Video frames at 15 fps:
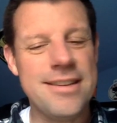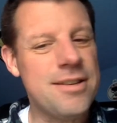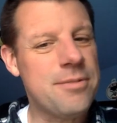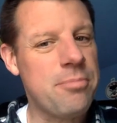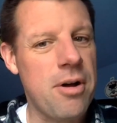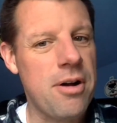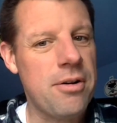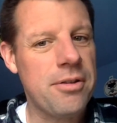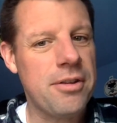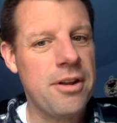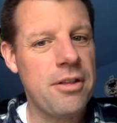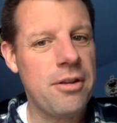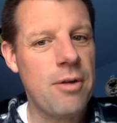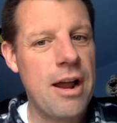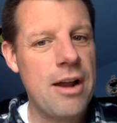It's Paul with
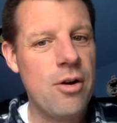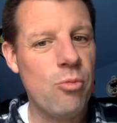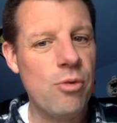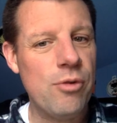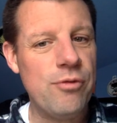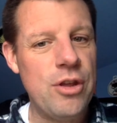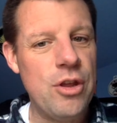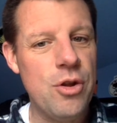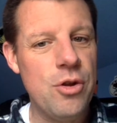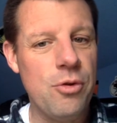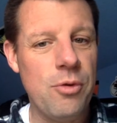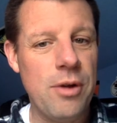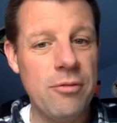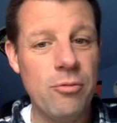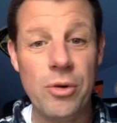another ride home
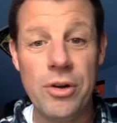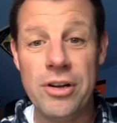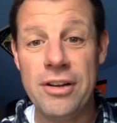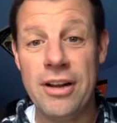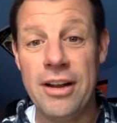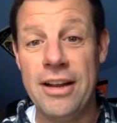review, and we,